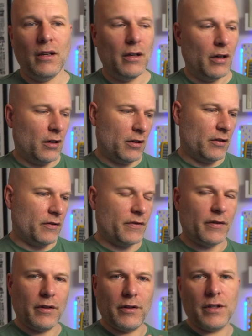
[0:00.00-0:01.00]
of
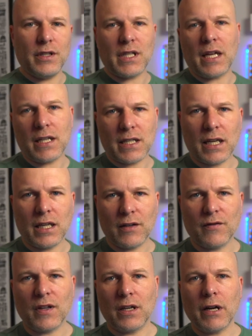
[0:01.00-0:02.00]
the ZSA
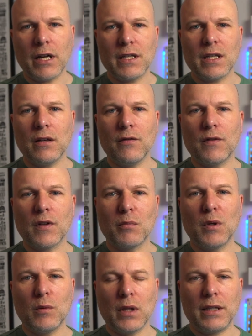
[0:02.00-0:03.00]
configurator for the
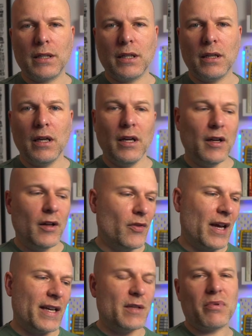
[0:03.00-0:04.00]
Moonlander.
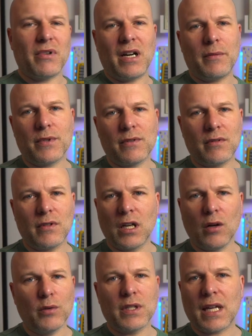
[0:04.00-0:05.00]
That is perhaps the
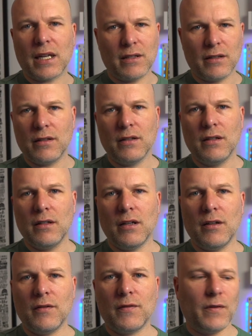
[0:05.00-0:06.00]
gold standard
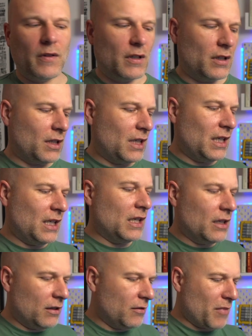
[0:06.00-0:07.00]
of key
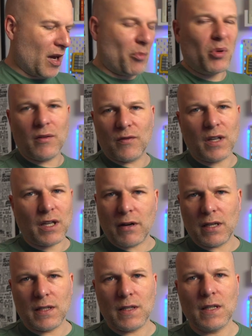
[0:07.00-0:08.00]
map
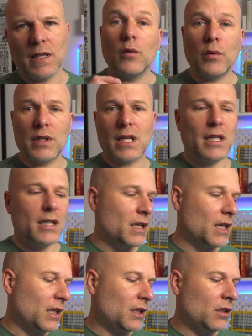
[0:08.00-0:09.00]
configurators. With
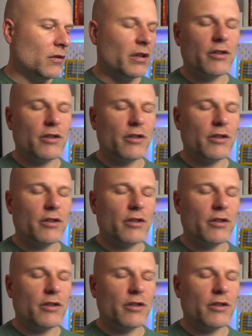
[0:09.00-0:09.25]
ZSA, you